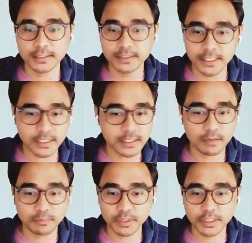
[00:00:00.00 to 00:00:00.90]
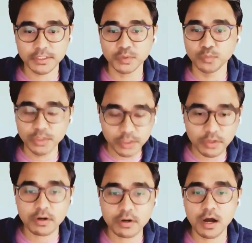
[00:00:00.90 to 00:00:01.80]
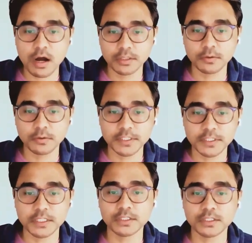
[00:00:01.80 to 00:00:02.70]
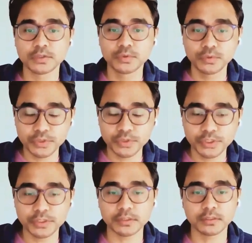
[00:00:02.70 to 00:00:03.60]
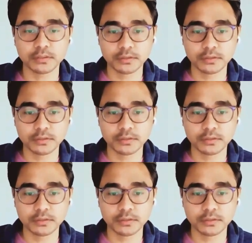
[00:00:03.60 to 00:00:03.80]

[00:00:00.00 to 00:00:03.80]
Direct communication with your cardiologist is a crucial